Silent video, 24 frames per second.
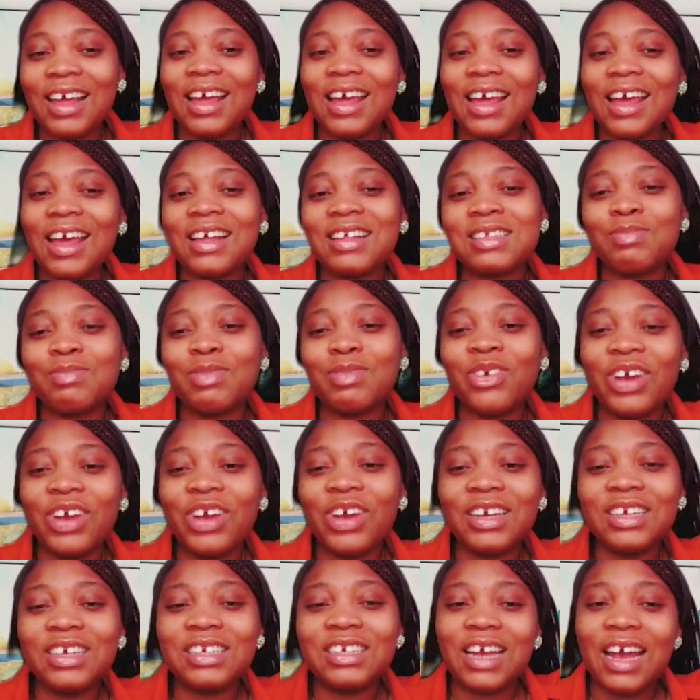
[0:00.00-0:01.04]

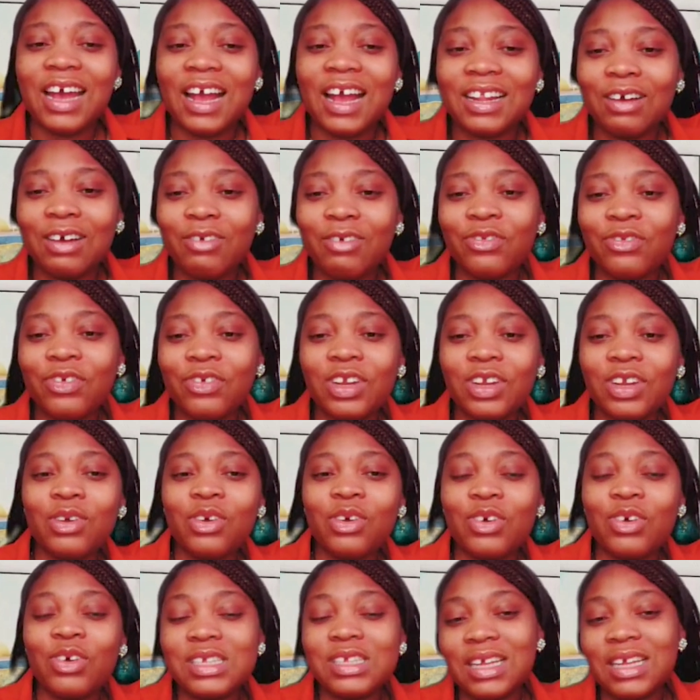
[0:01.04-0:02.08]
experience China fully
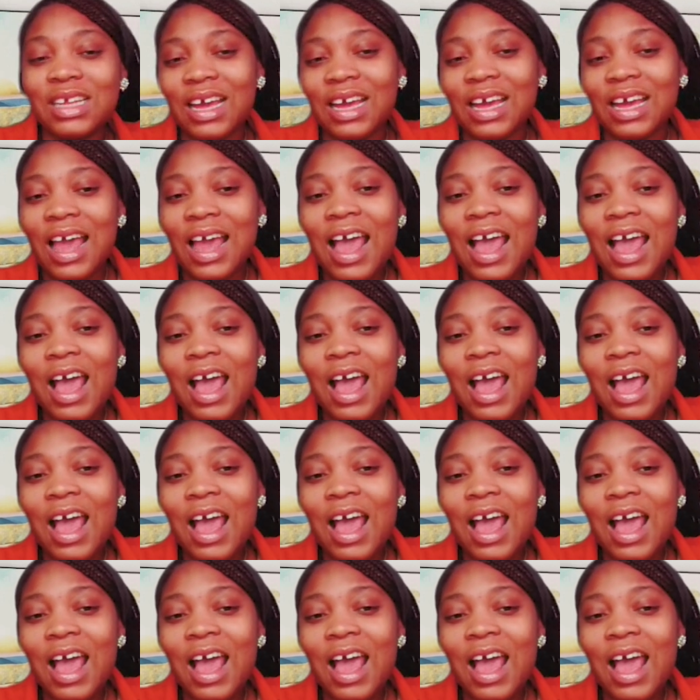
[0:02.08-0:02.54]
because the